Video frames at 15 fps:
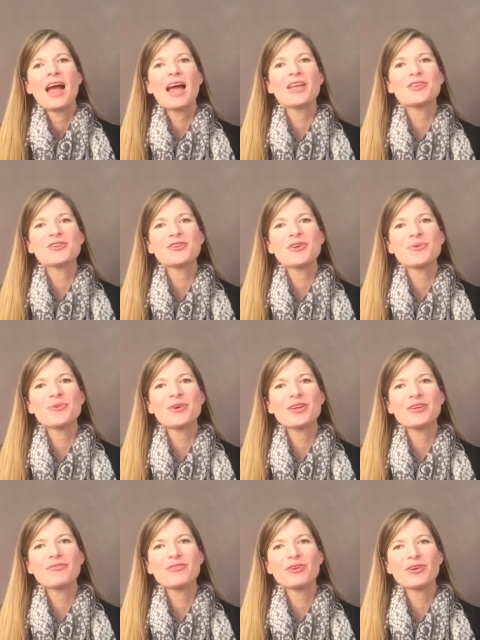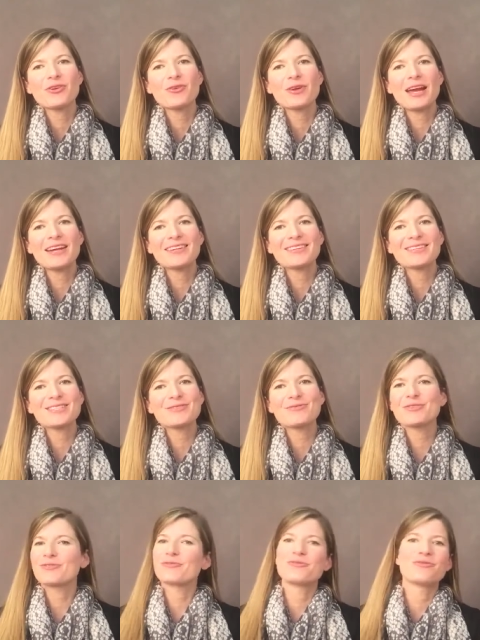And you know what, if you're creating this
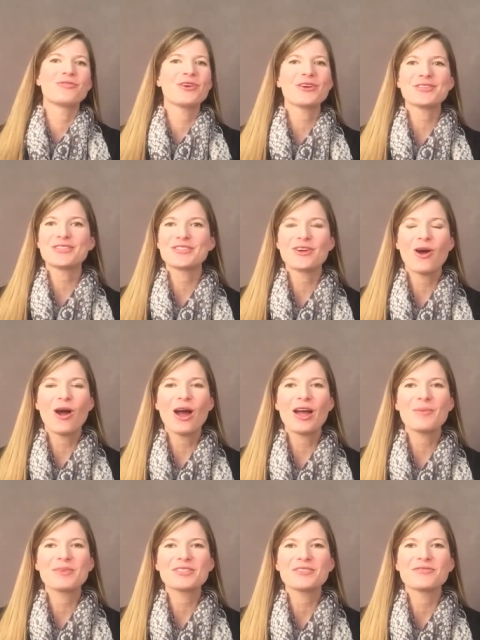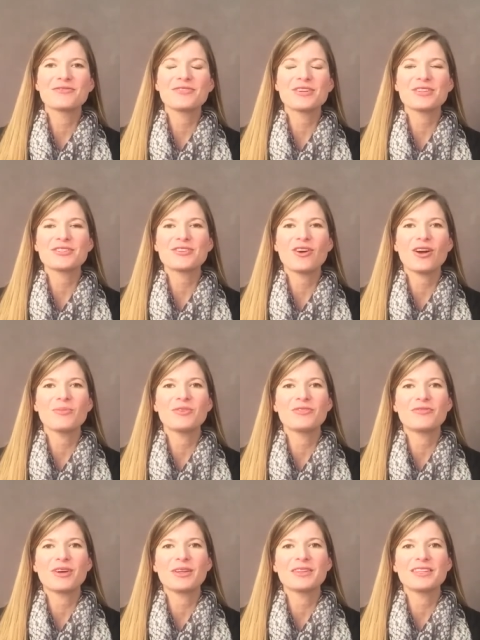for the first time, it's the first time
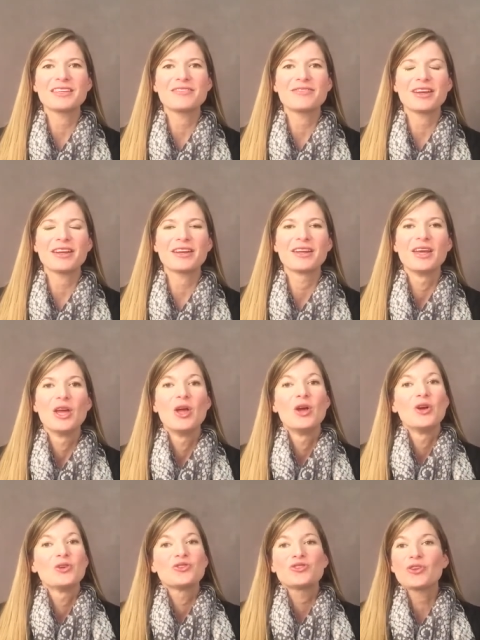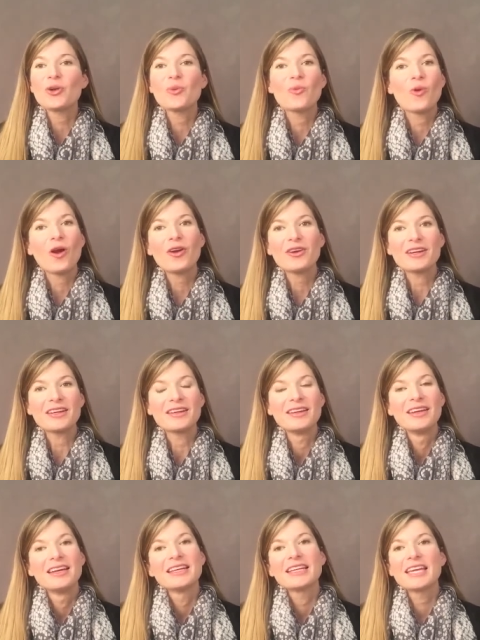you've run the event, don't worry.
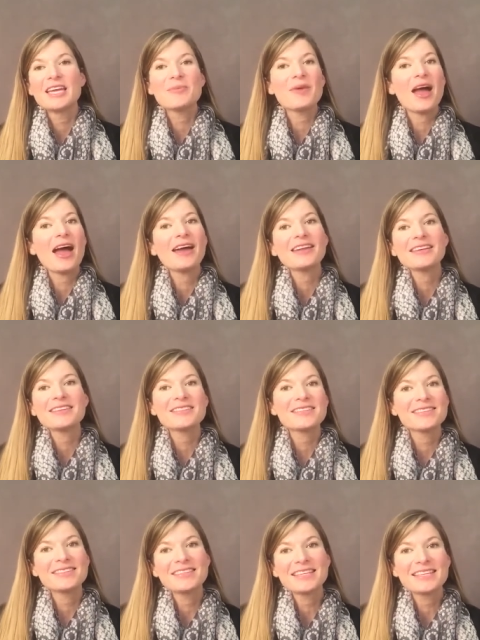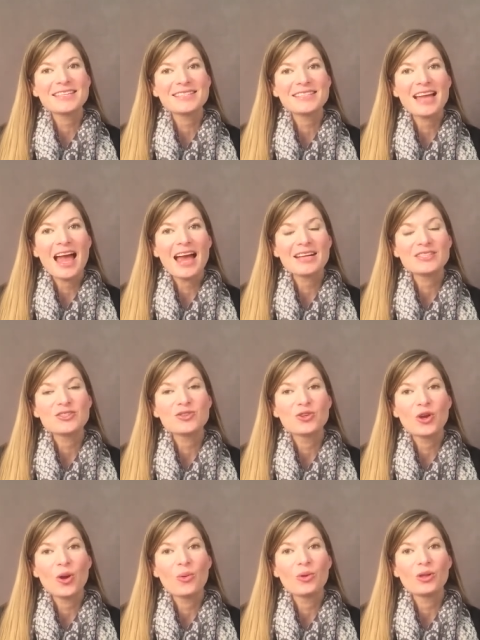Keep adding to things as you
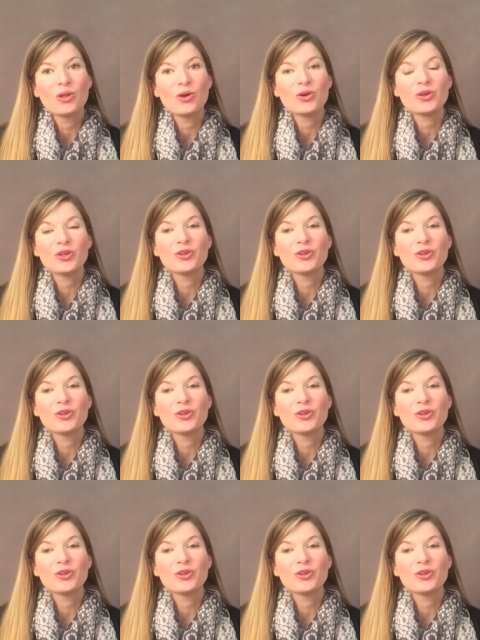go along.